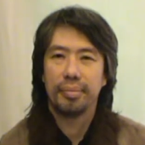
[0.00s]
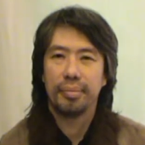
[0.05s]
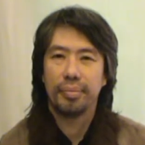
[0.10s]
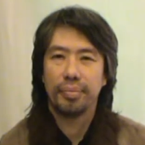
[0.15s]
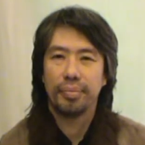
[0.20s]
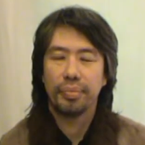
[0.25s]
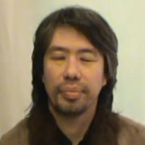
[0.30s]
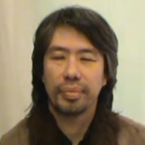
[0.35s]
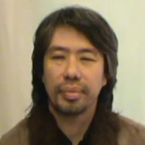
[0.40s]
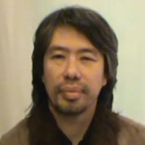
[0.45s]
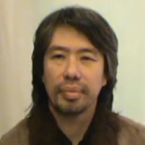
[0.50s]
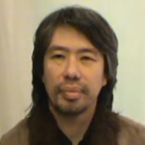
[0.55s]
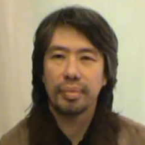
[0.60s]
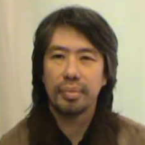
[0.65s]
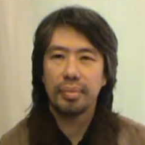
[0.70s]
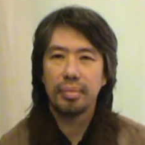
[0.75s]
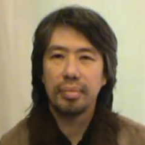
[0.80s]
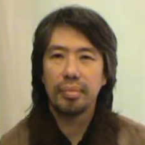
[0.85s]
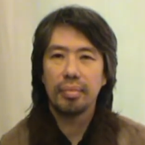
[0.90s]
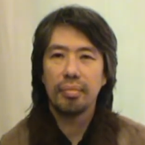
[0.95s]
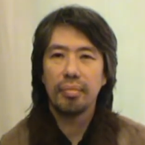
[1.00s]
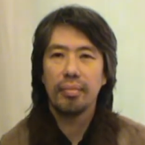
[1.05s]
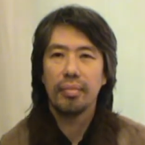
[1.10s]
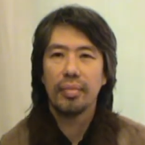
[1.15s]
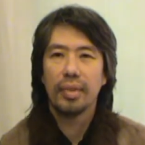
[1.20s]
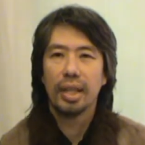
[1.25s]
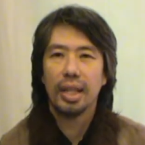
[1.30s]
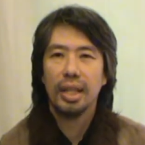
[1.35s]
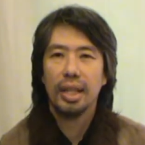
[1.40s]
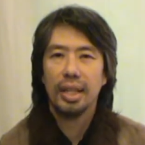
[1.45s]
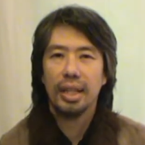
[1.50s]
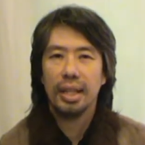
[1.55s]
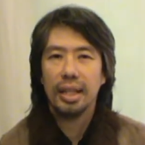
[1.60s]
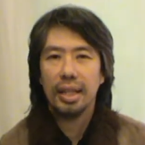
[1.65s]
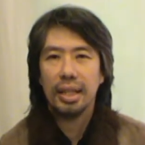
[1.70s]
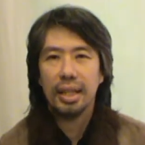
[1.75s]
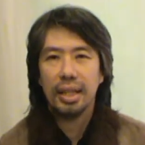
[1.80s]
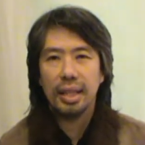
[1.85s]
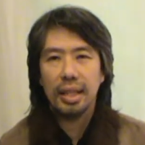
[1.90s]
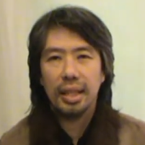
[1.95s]

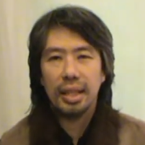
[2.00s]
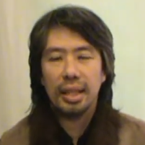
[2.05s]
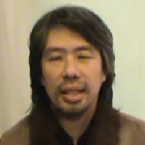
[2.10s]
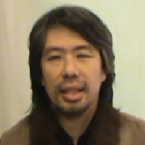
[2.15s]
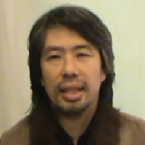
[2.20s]
(silence)